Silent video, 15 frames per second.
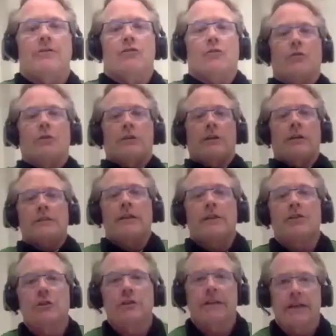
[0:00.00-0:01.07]
So
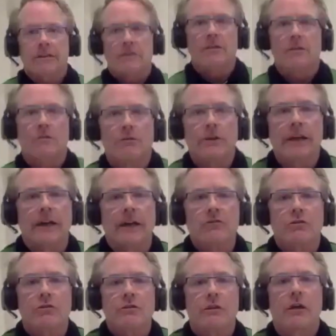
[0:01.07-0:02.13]
essentially that's the 3
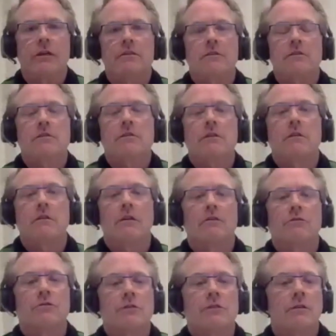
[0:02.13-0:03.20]
exercises.
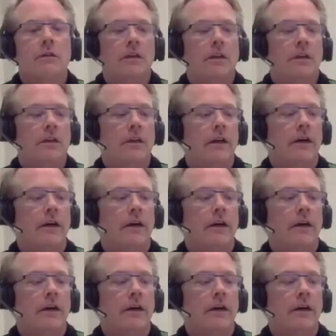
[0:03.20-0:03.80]
There's the